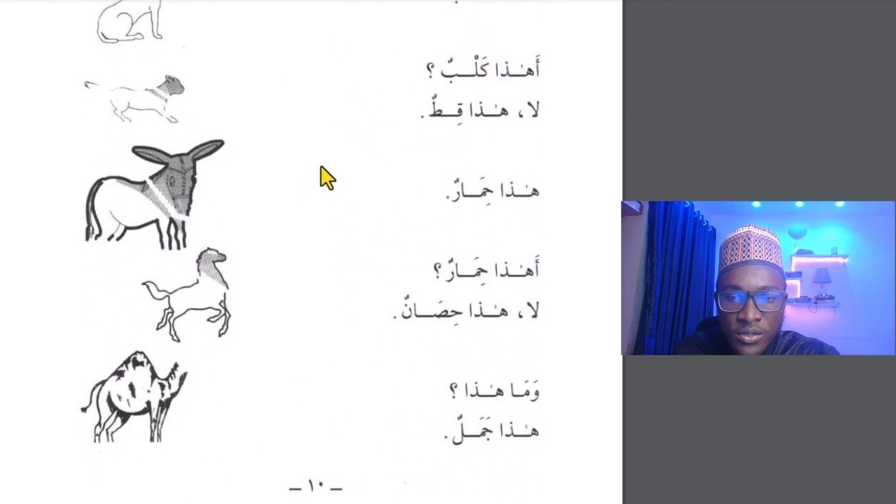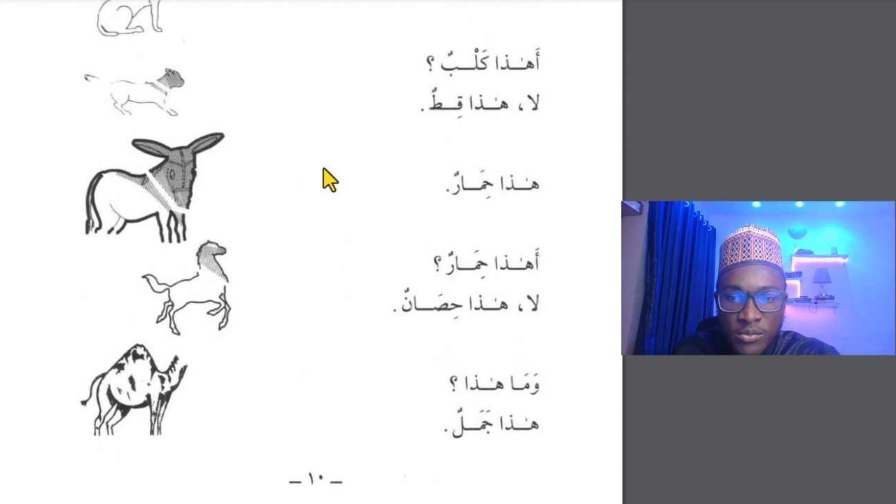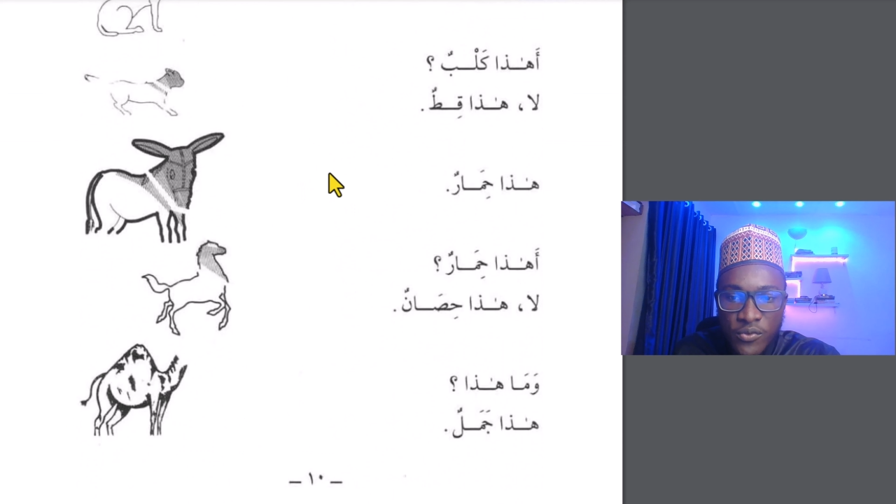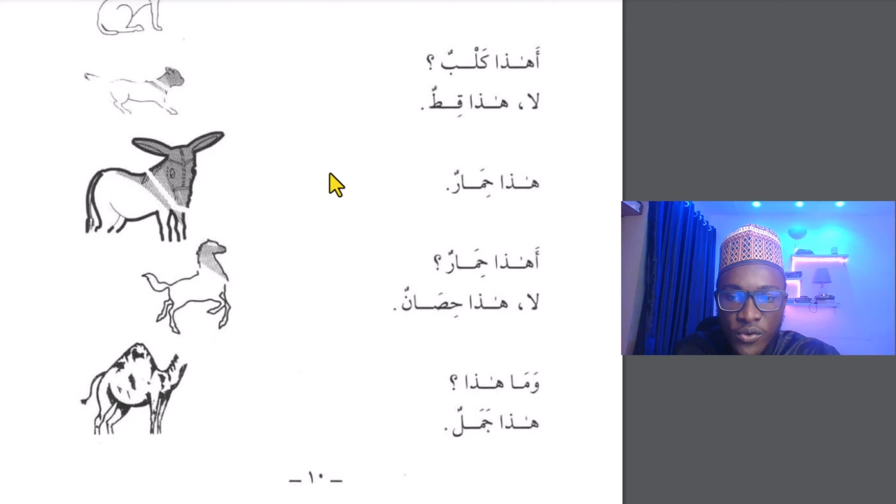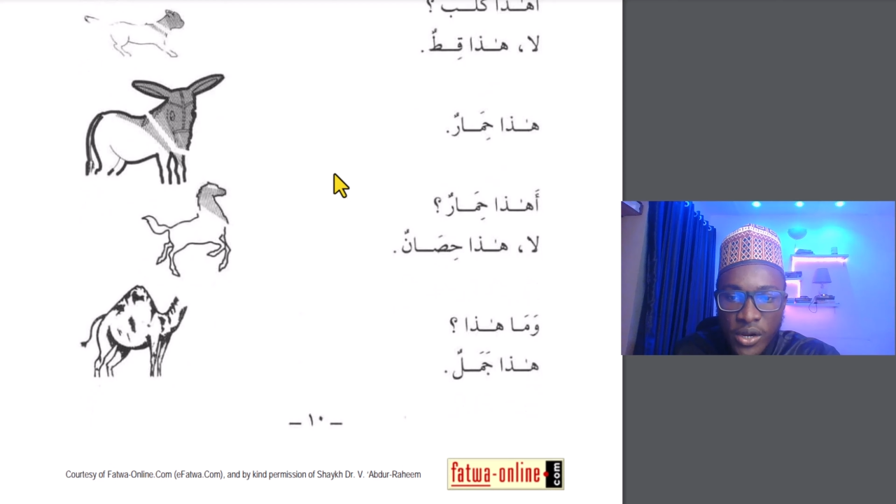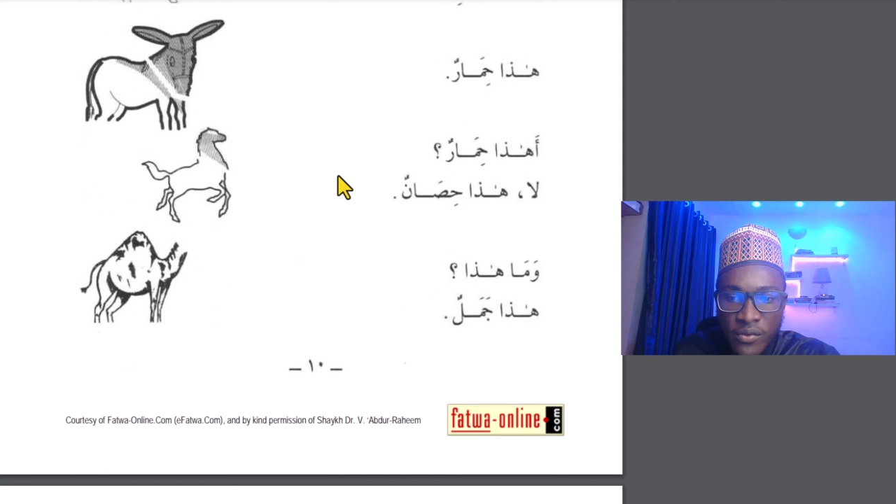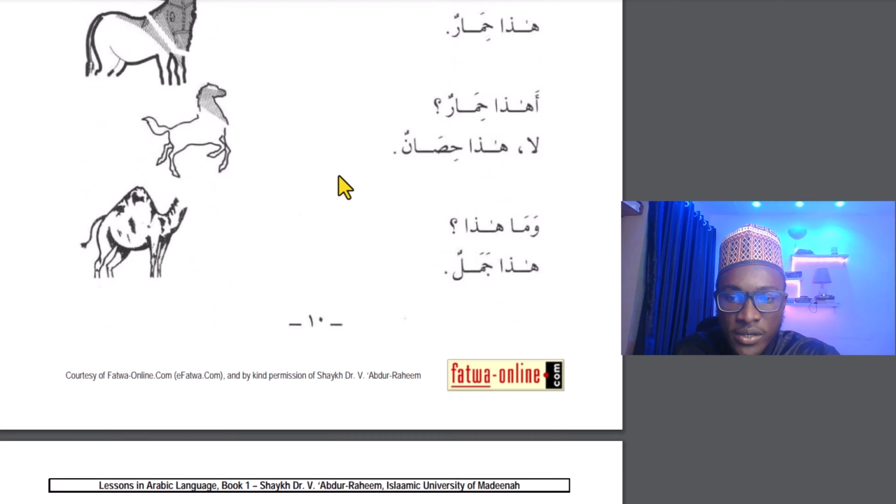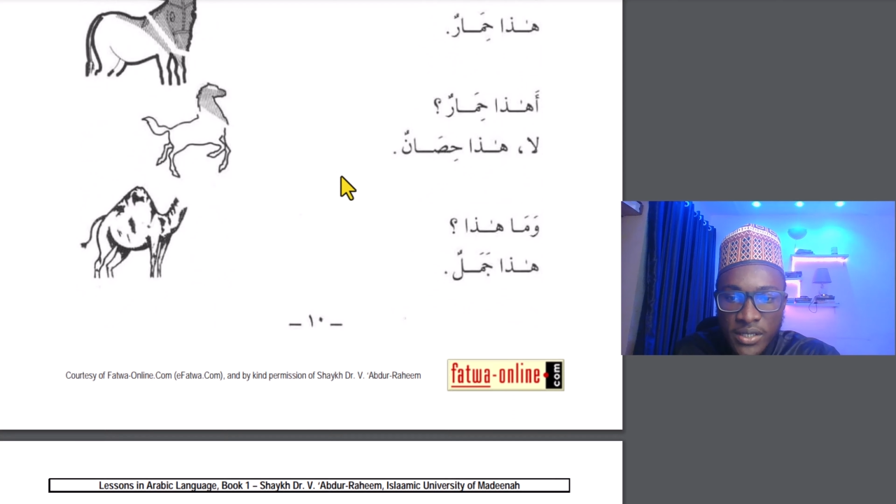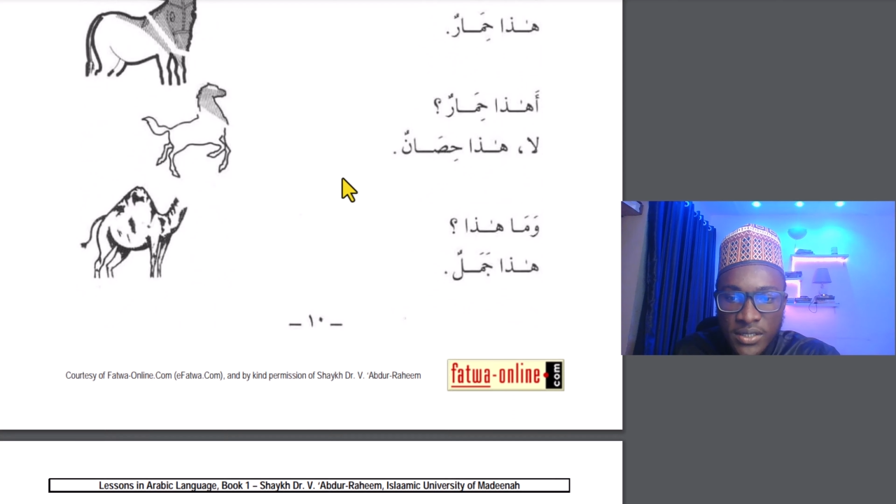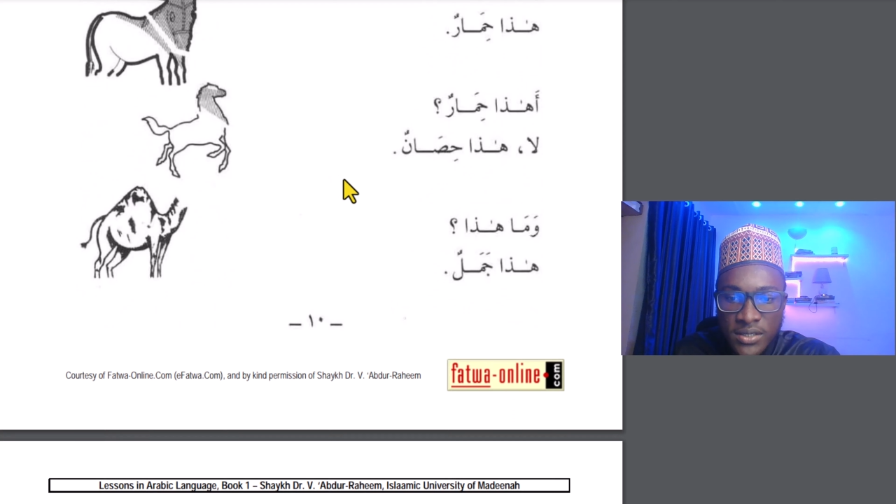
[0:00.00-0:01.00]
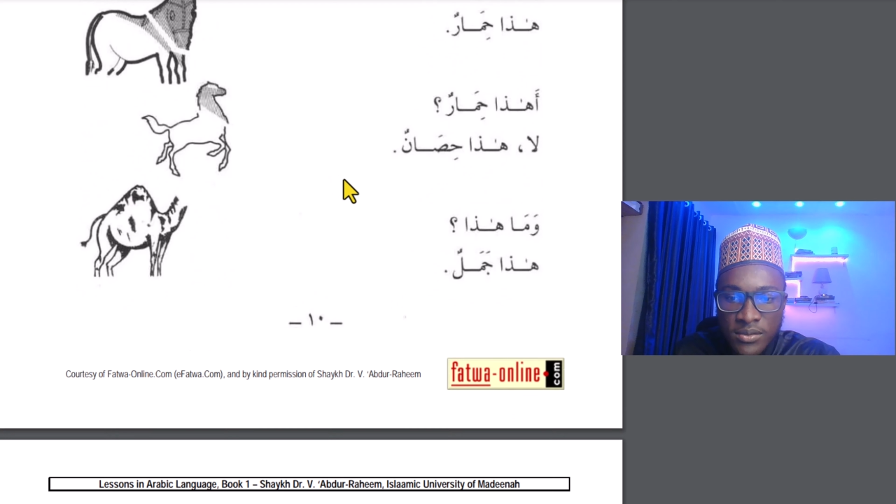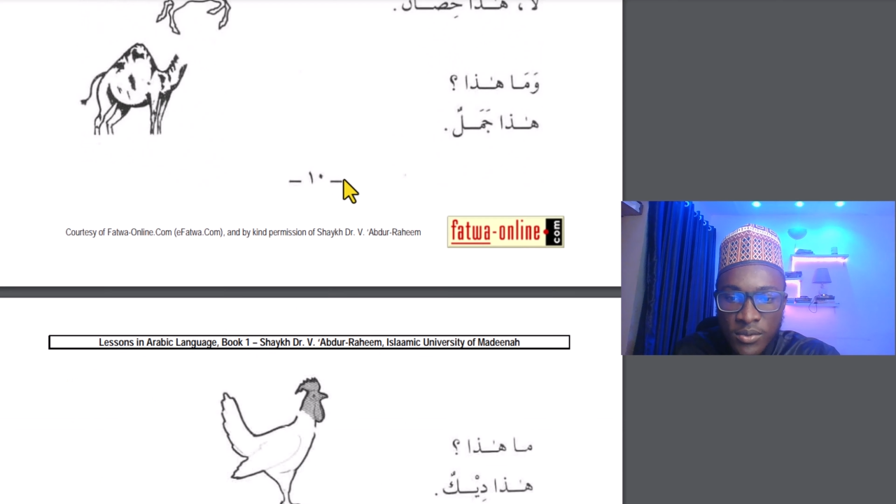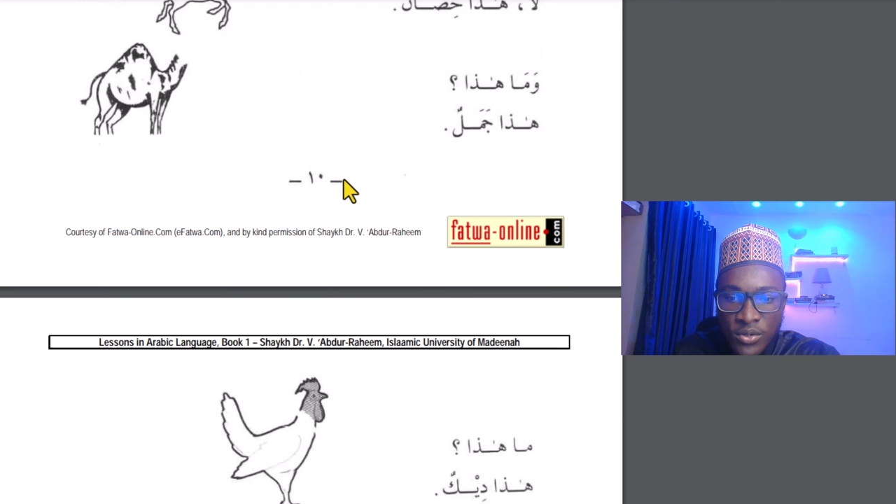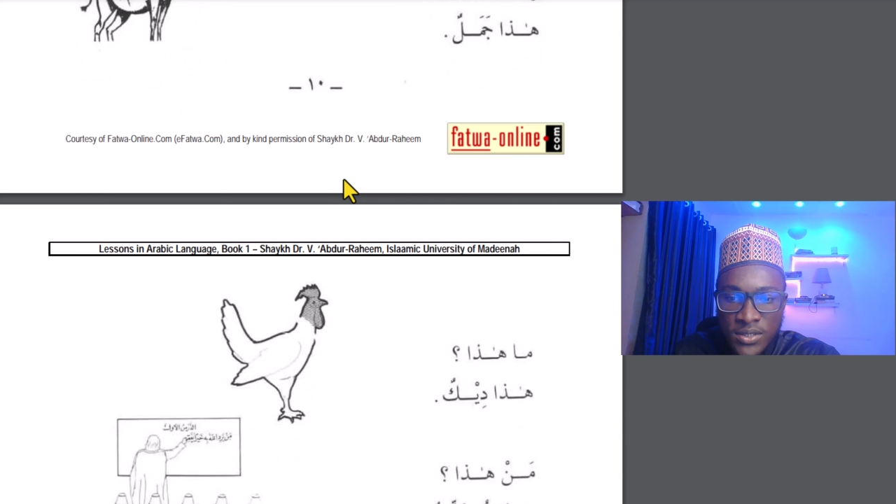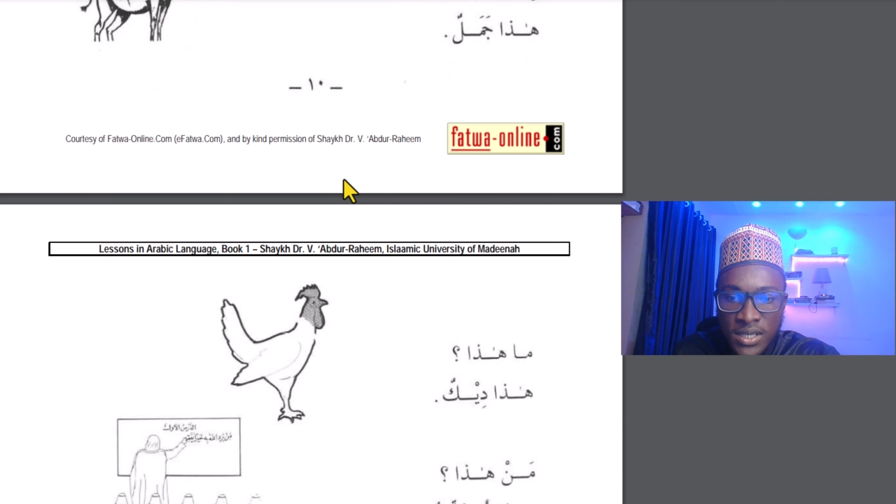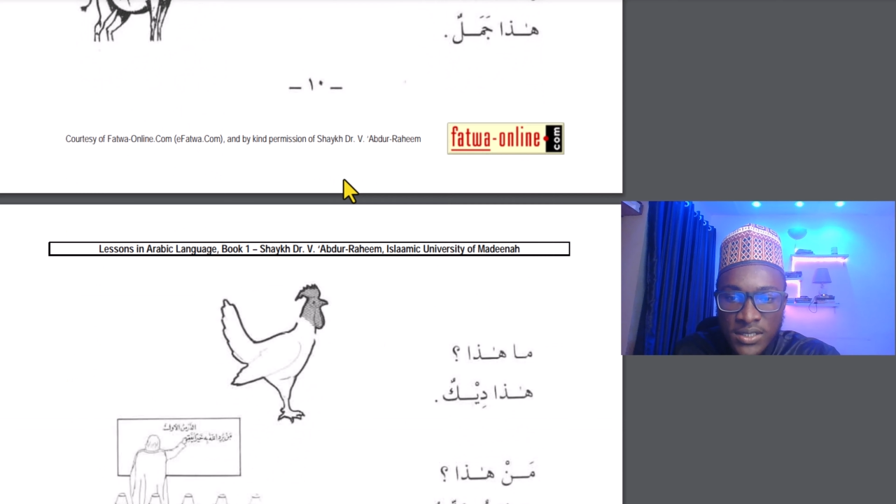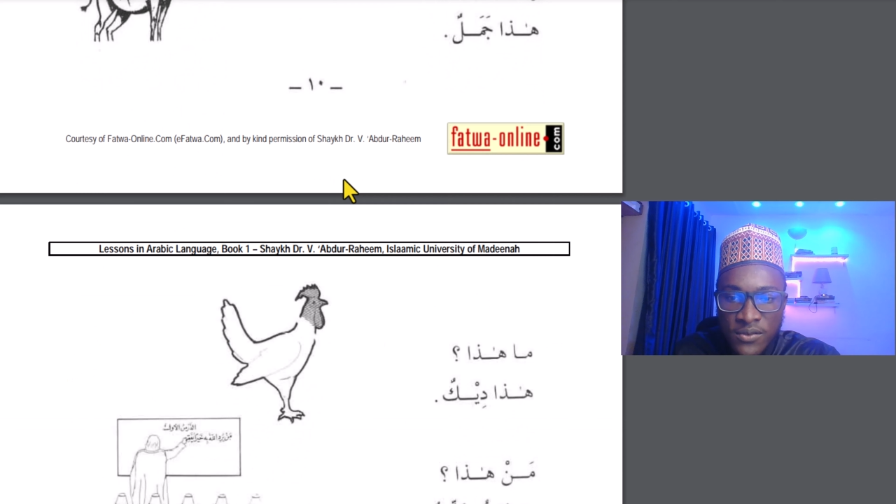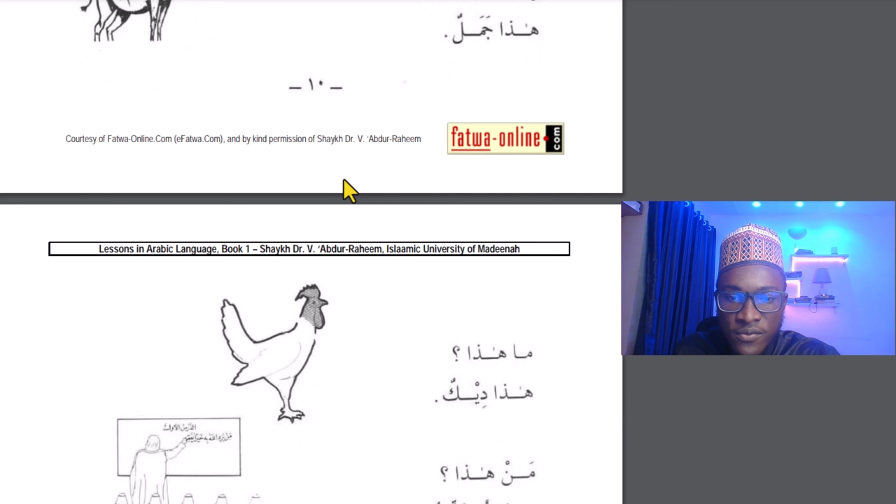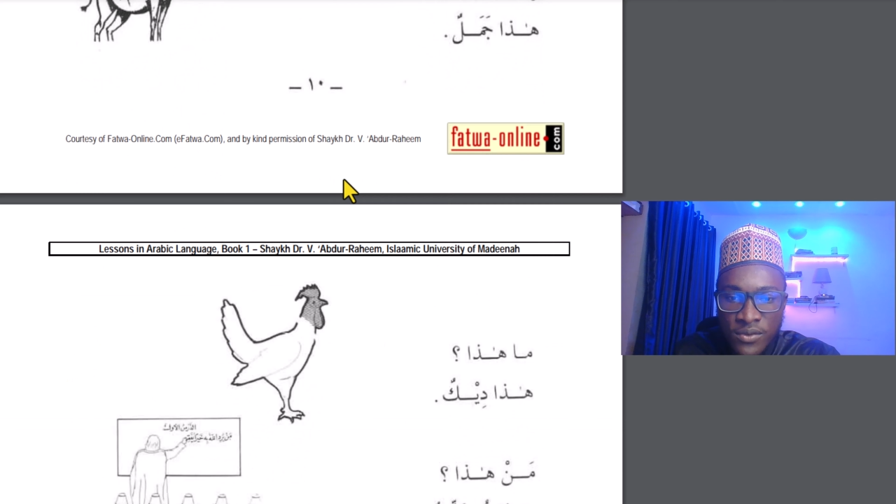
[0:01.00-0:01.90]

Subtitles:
before I read it, because that's